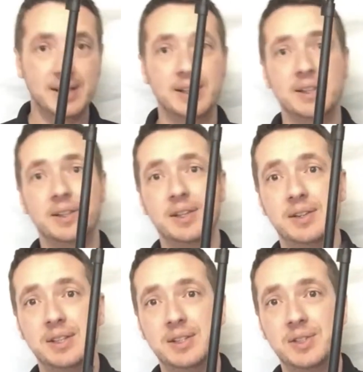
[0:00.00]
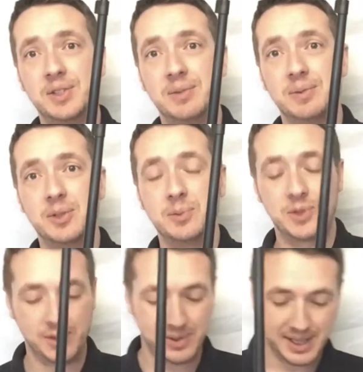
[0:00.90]
and here it is. Comes
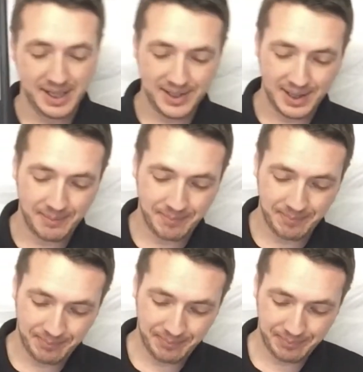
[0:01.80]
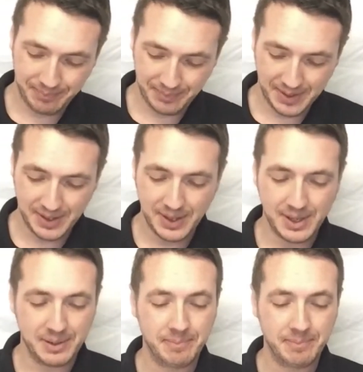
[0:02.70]
out real easy. Now